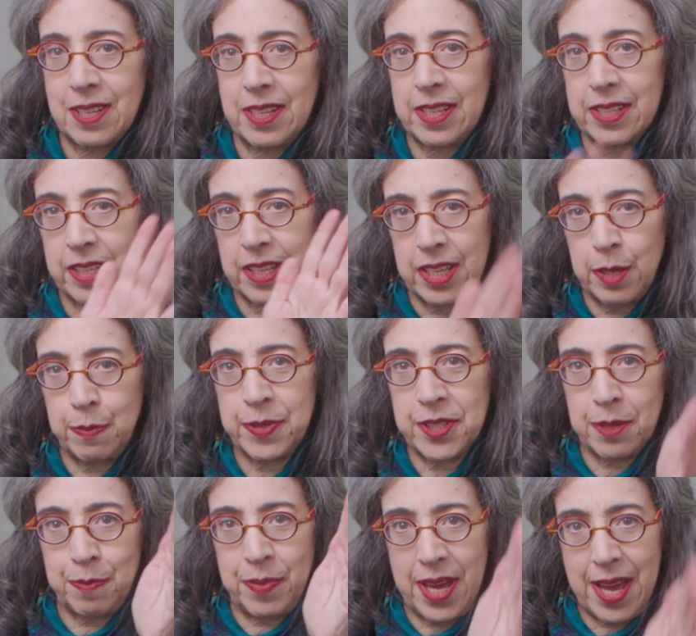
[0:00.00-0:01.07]
It keeps
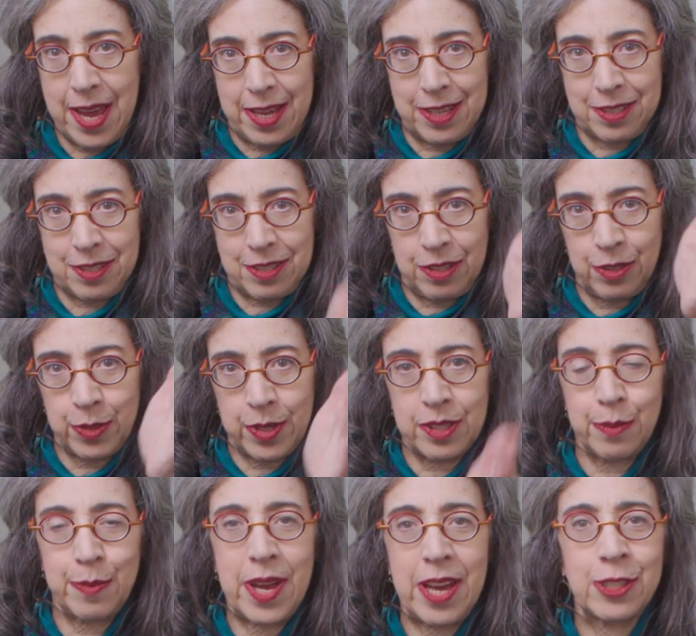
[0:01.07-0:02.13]
a pace. You can
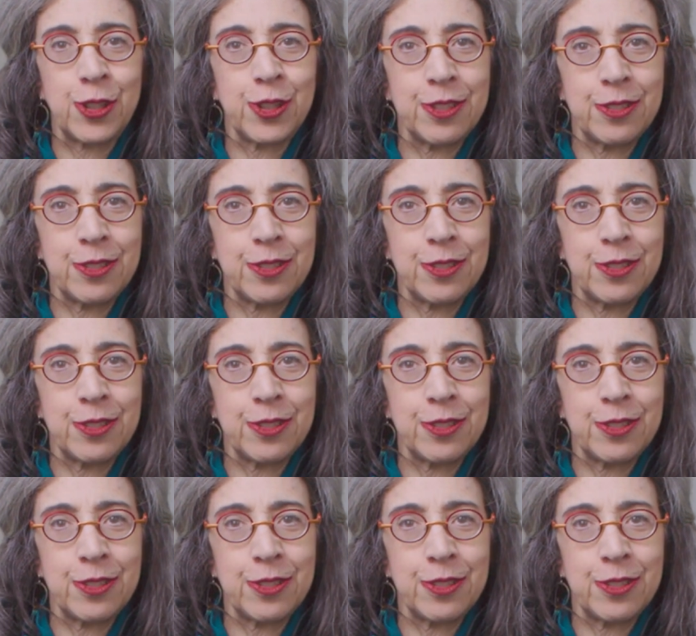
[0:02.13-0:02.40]
imagine